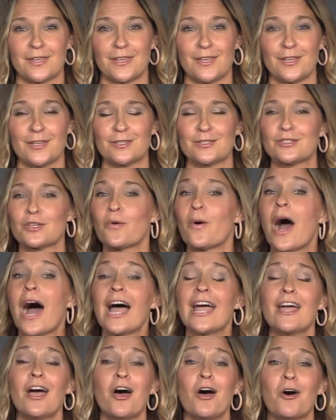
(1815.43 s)
So
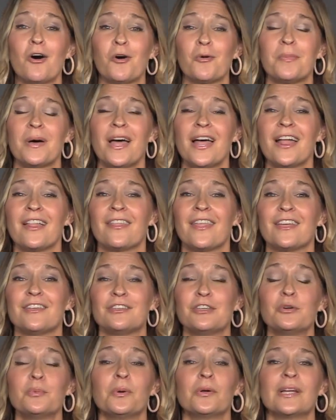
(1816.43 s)
I hope that
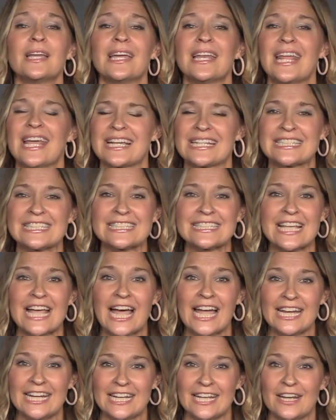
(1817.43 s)
you will get
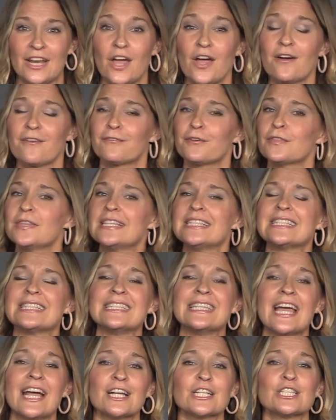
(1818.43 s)
excited for these
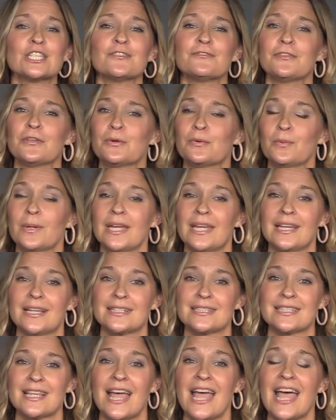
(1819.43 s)
next few
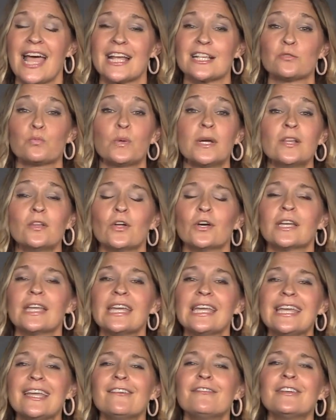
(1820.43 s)
weeks as we look
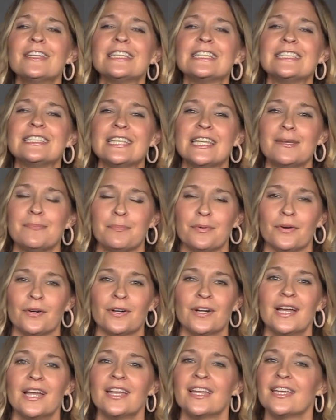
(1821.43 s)
even deeper
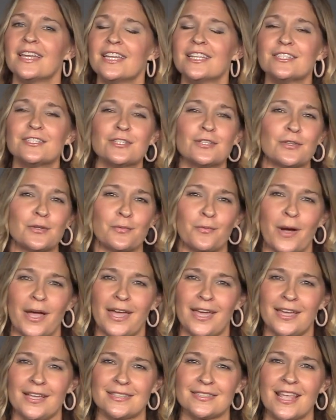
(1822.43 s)
into the
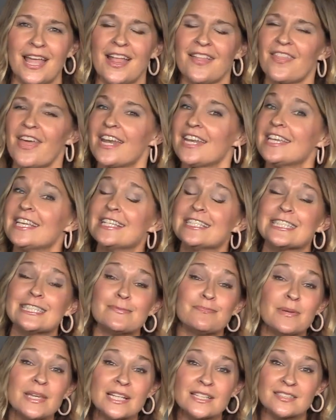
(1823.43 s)
ways that he
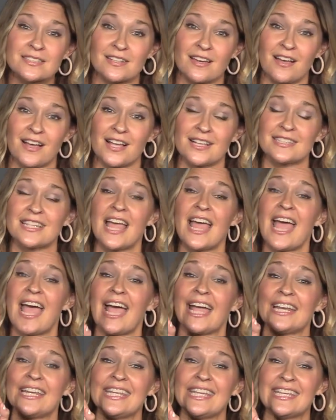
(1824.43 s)
speaks to us
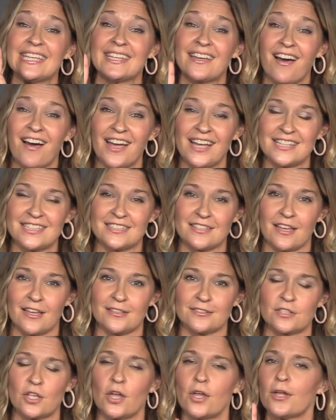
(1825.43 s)
and he guides
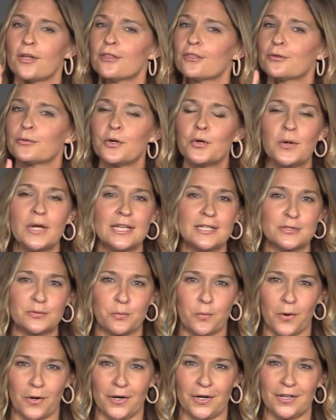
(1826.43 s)
us through his
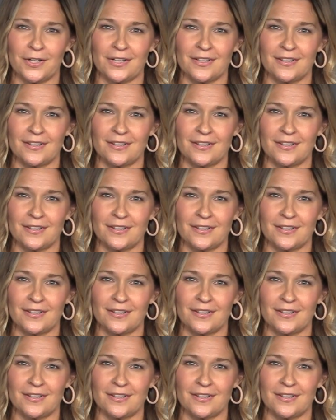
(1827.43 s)
word,